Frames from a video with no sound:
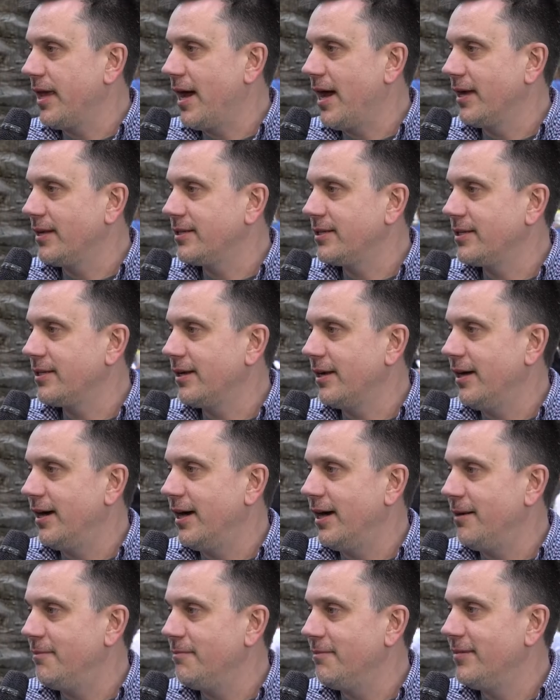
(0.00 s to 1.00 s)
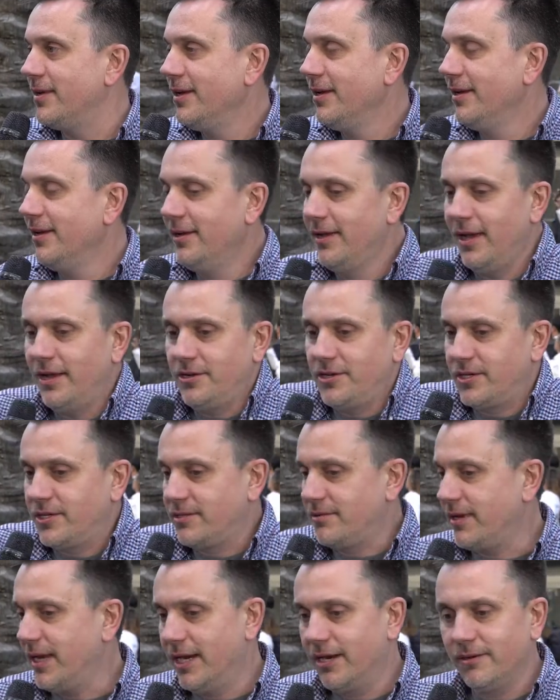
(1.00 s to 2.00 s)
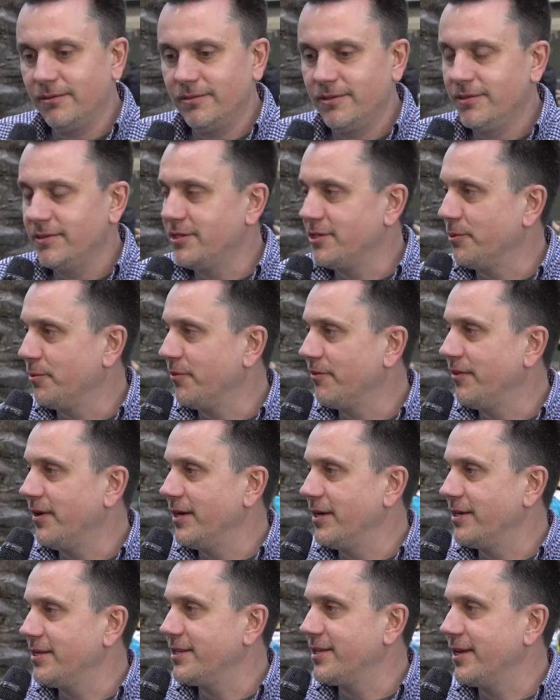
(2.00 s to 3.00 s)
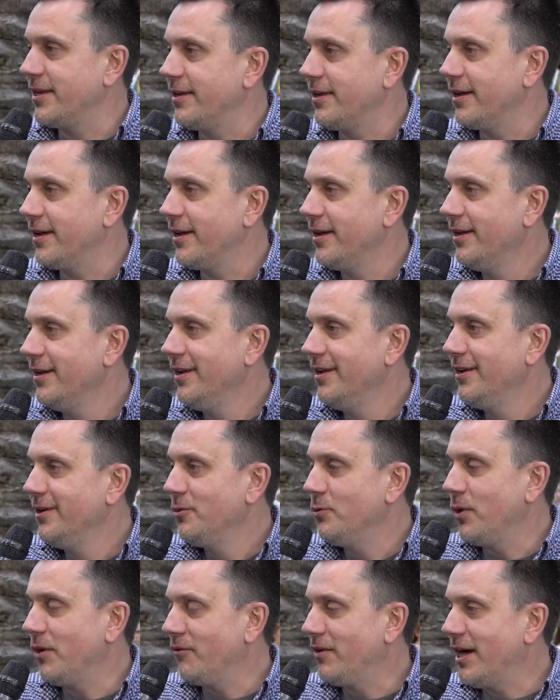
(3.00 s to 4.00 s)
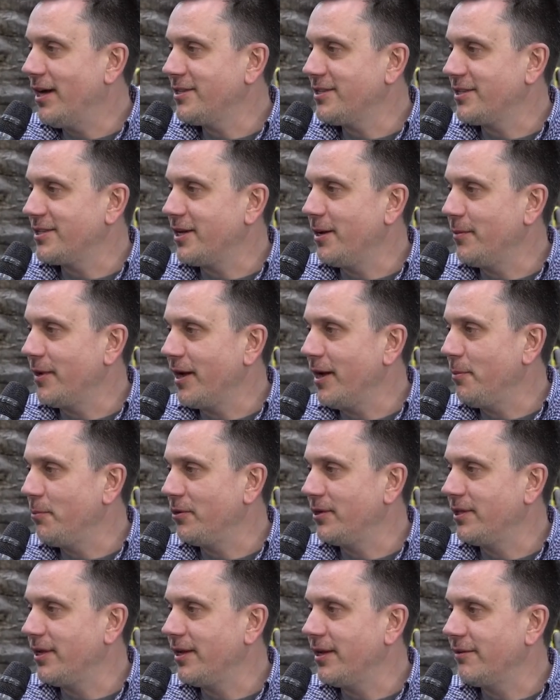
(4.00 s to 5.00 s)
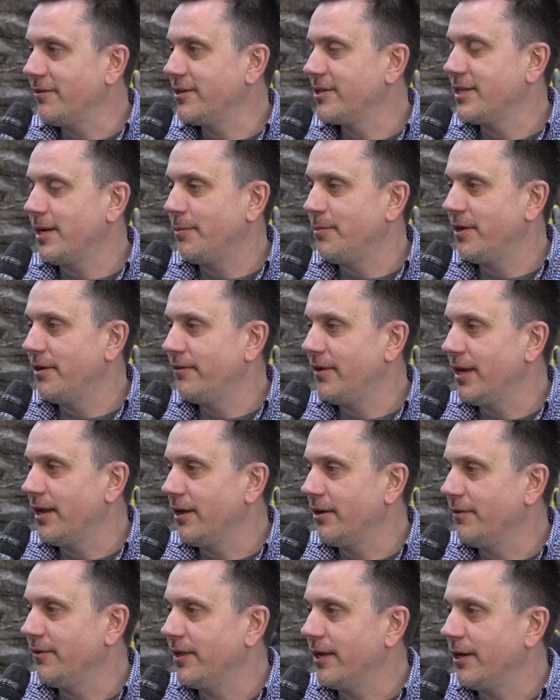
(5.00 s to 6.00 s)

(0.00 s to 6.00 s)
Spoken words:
that. And just, you know, super fun to see what Rise is coming up with. They never stop innovating over